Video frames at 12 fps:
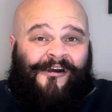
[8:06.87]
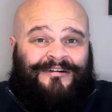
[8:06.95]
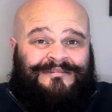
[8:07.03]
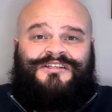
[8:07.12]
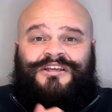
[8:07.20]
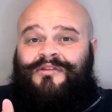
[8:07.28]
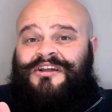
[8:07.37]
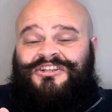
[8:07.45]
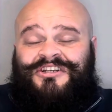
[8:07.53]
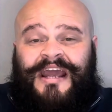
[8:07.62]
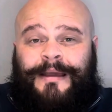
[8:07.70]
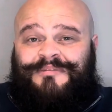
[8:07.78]
So the
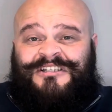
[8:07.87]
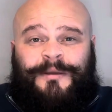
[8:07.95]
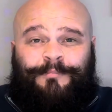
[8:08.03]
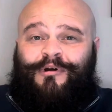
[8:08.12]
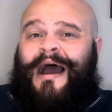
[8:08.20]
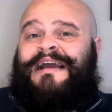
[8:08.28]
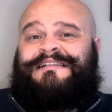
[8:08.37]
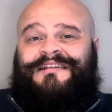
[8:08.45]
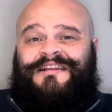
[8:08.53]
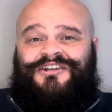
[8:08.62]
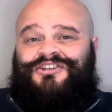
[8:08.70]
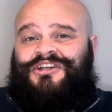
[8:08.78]
chips,
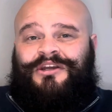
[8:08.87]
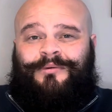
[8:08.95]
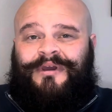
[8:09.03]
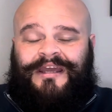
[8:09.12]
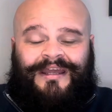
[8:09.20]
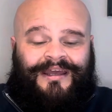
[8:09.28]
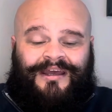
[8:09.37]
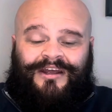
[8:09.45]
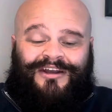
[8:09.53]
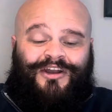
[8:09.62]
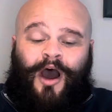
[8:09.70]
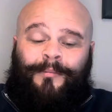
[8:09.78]
surprisingly chewy,
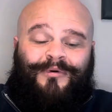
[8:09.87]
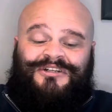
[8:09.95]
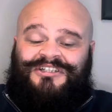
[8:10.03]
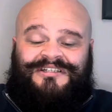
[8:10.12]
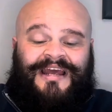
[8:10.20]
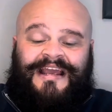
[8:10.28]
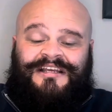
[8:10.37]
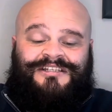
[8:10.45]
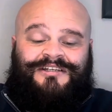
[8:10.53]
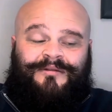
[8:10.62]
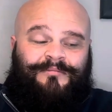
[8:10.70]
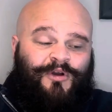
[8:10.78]
not much
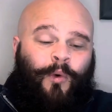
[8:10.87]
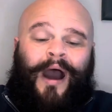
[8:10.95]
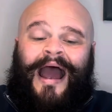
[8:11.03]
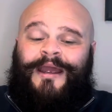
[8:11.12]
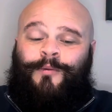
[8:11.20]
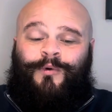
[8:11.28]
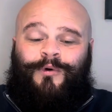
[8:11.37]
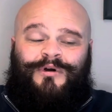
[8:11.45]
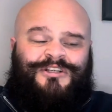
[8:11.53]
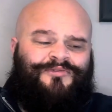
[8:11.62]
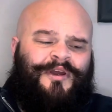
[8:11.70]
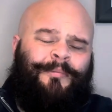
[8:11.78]
taste to them, quite
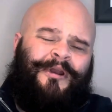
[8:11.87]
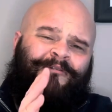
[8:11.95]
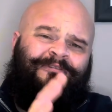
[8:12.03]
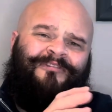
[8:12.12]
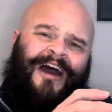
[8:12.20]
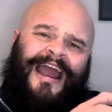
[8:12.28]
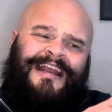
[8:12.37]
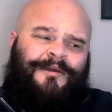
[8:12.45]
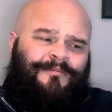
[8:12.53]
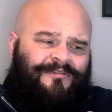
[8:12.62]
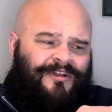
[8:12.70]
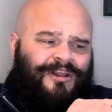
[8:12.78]
watery, but I'm
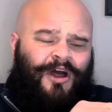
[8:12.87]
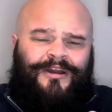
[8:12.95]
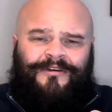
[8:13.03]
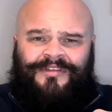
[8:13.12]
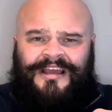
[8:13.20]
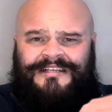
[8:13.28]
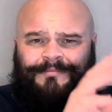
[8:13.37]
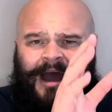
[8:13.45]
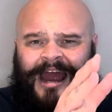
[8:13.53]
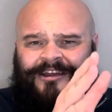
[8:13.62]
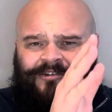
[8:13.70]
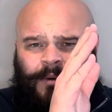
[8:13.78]
finding with a lot of these
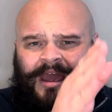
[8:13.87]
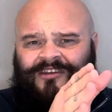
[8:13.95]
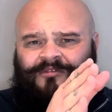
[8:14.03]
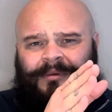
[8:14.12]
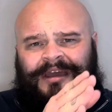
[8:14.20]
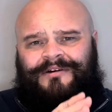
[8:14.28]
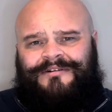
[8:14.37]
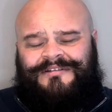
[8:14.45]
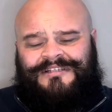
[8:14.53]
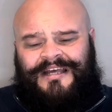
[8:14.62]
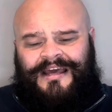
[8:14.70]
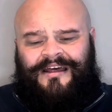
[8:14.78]
microwave
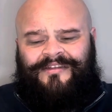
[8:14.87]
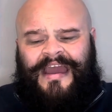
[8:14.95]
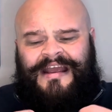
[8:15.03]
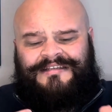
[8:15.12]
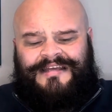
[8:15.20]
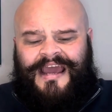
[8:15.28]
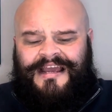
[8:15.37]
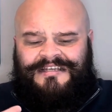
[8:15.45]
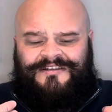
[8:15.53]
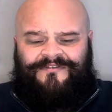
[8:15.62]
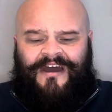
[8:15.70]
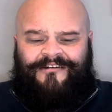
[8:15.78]
meals, they
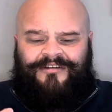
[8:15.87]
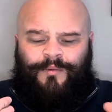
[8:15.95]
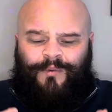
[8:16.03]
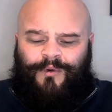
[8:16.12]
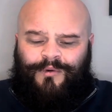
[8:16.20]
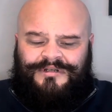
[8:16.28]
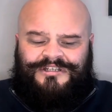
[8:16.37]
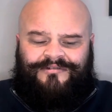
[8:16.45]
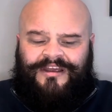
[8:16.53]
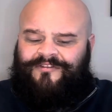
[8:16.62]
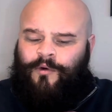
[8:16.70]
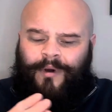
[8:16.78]
taste very
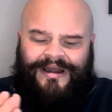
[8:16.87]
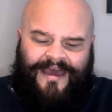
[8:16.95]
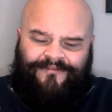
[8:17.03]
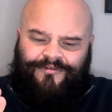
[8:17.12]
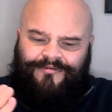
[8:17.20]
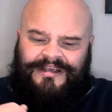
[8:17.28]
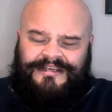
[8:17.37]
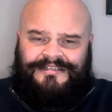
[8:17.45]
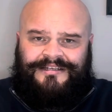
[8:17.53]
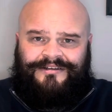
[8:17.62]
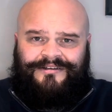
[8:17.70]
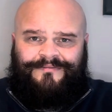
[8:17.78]
watery for whatever
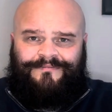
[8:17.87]
reason.